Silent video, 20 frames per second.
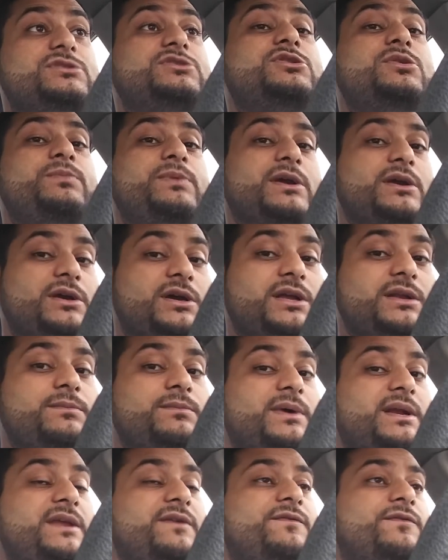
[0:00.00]
it, should be a good
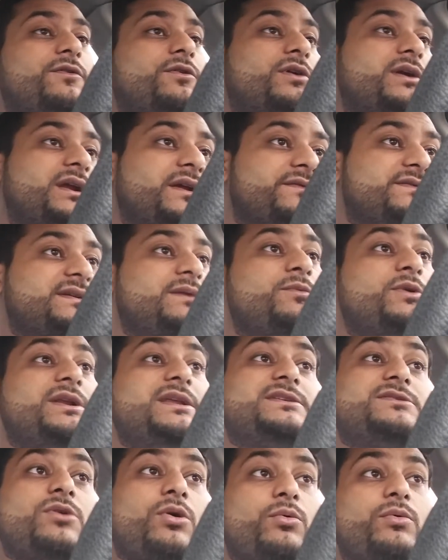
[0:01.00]
money for if someone
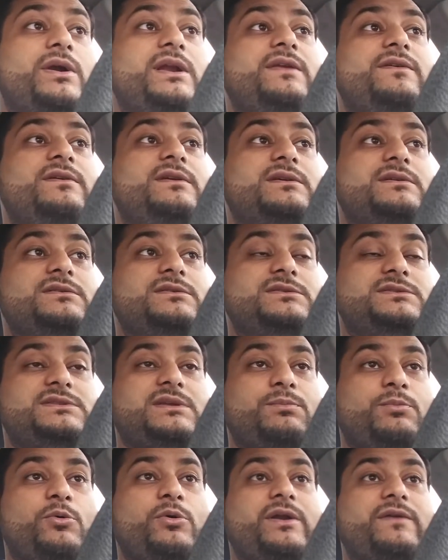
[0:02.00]
is already
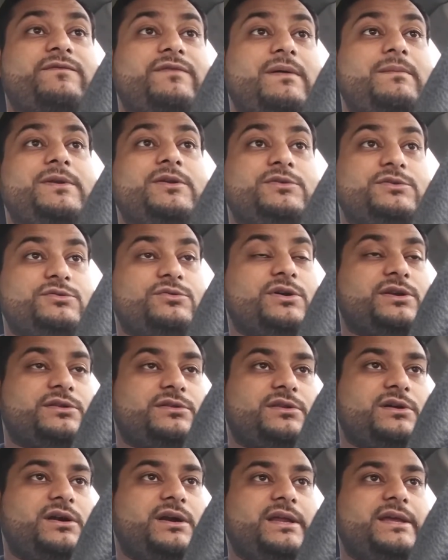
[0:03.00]
supporting family on
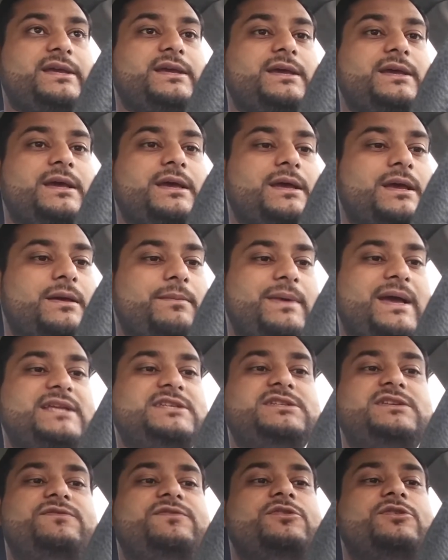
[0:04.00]
230,
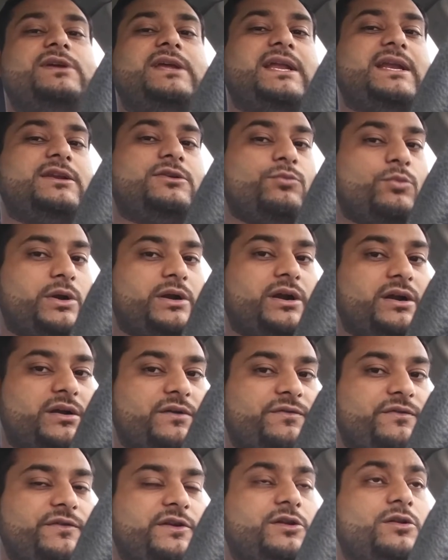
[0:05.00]
imagine if you're getting to
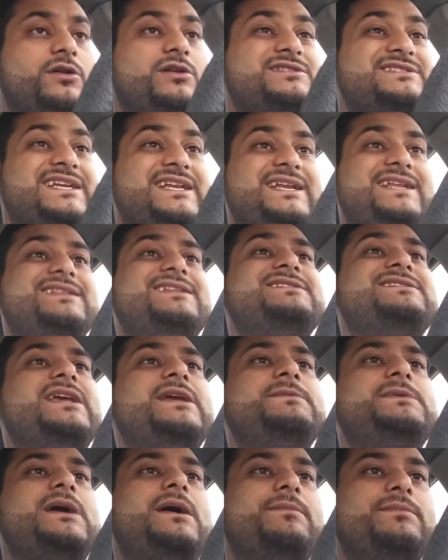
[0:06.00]
$150. And at the
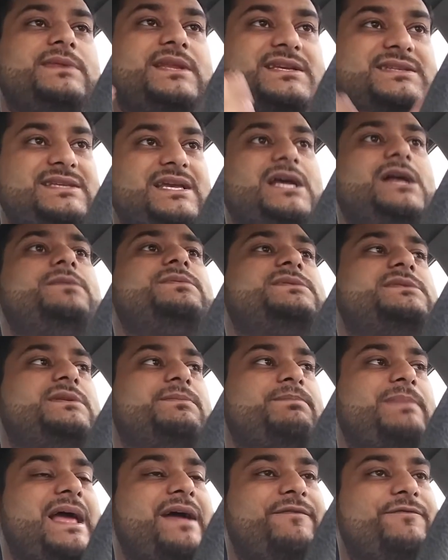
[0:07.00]
same time, this helps the
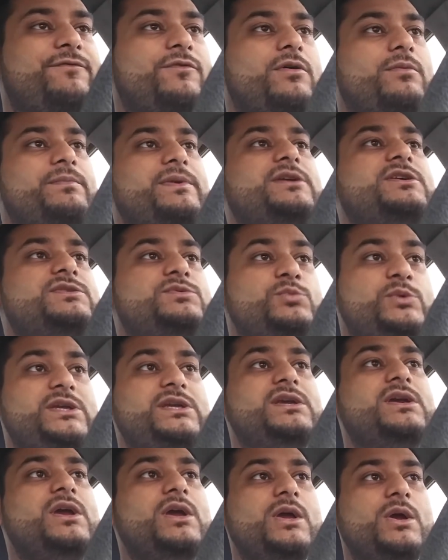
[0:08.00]
platform because
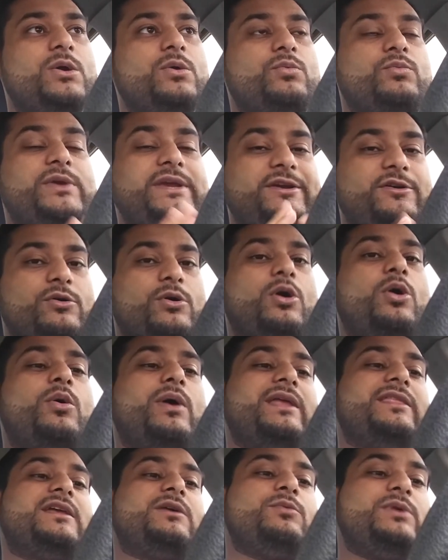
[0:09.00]
we, we grow
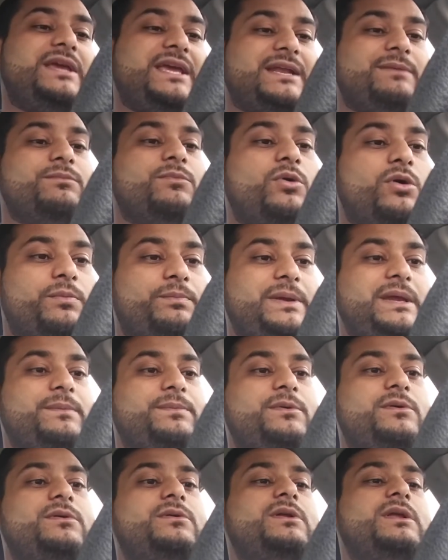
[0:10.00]
and then we get more
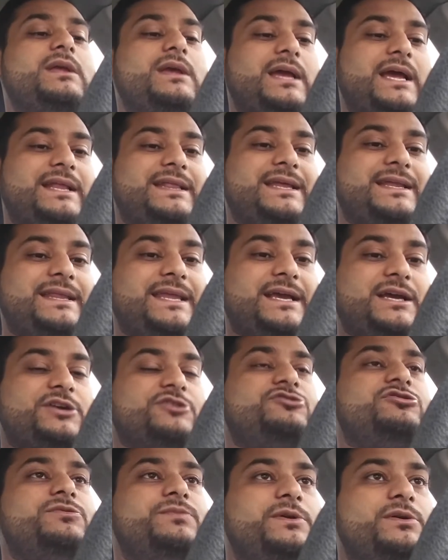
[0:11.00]
people and then they
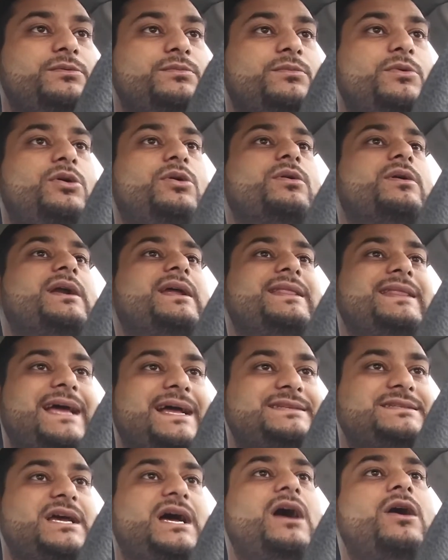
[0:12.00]
contribute more. And
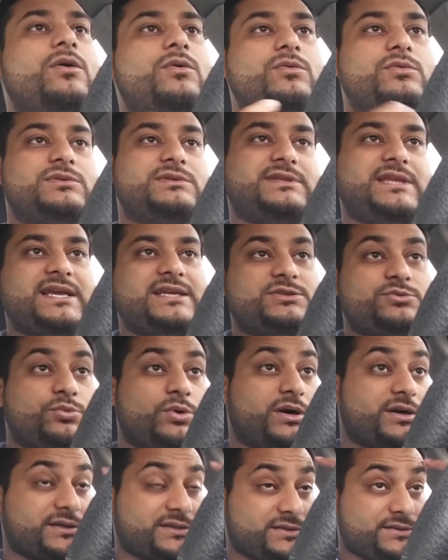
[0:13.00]
that's how things
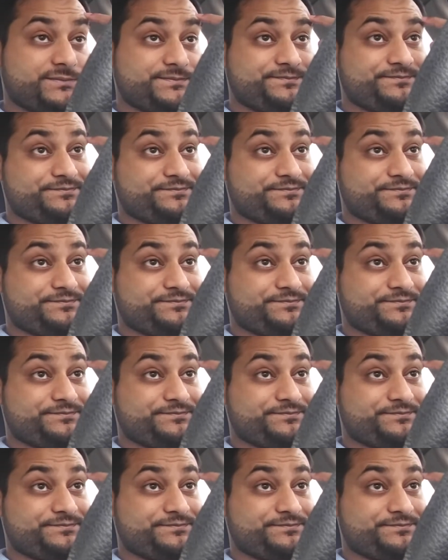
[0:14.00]
works.